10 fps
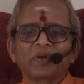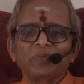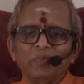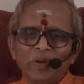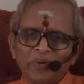
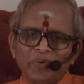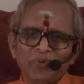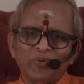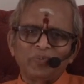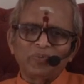room,
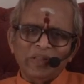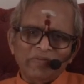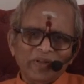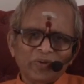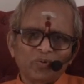bedroom,
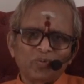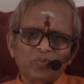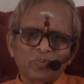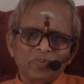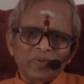living room,
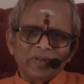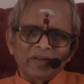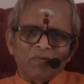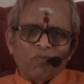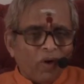
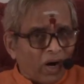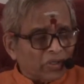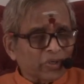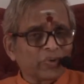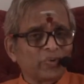
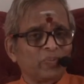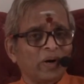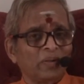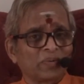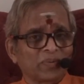washroom
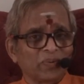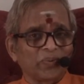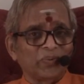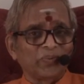also,